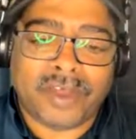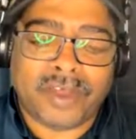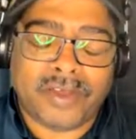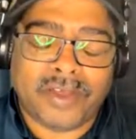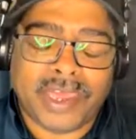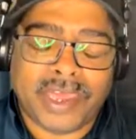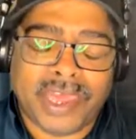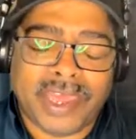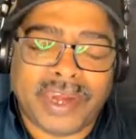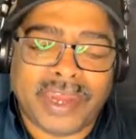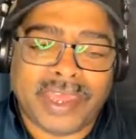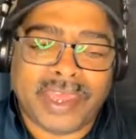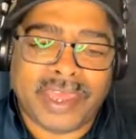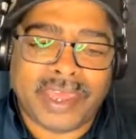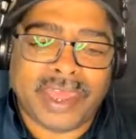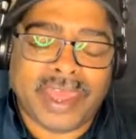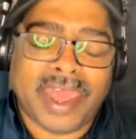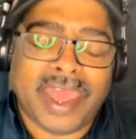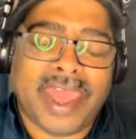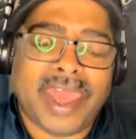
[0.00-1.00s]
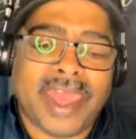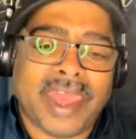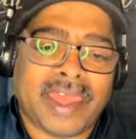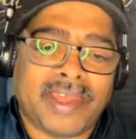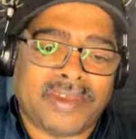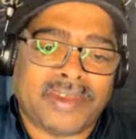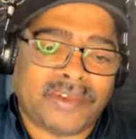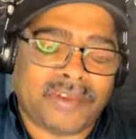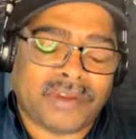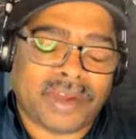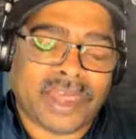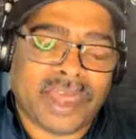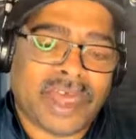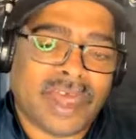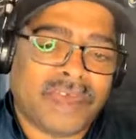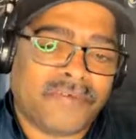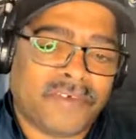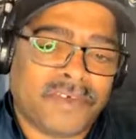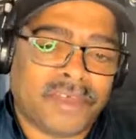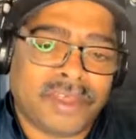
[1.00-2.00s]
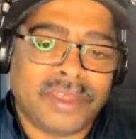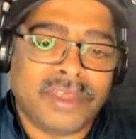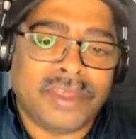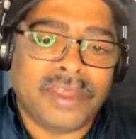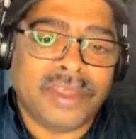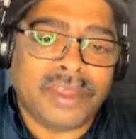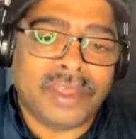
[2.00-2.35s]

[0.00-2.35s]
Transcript: volcanic ash or lava.